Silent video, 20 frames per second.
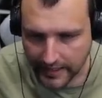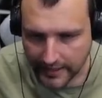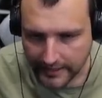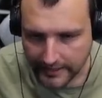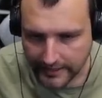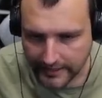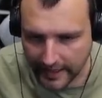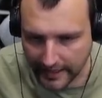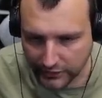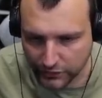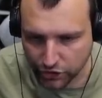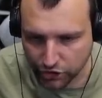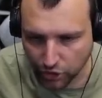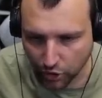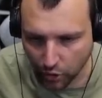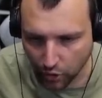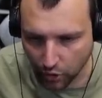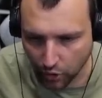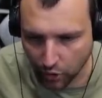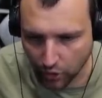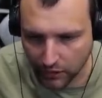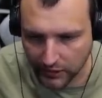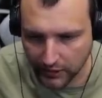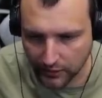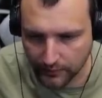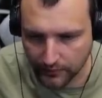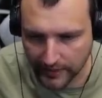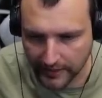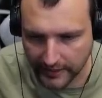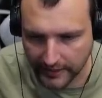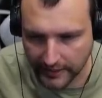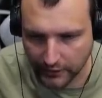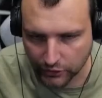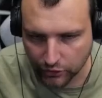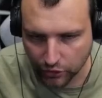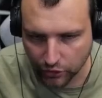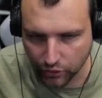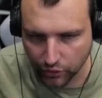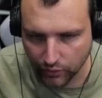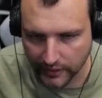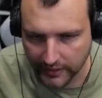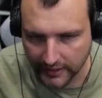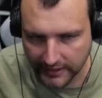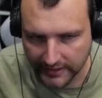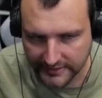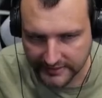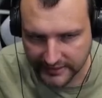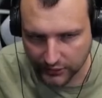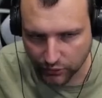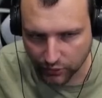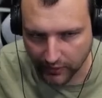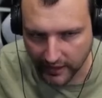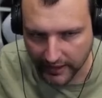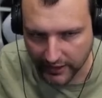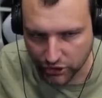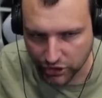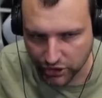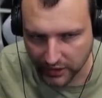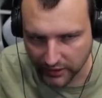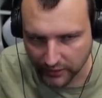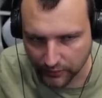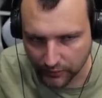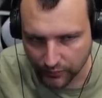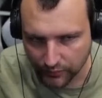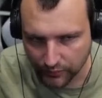That's all we need to do in this situation.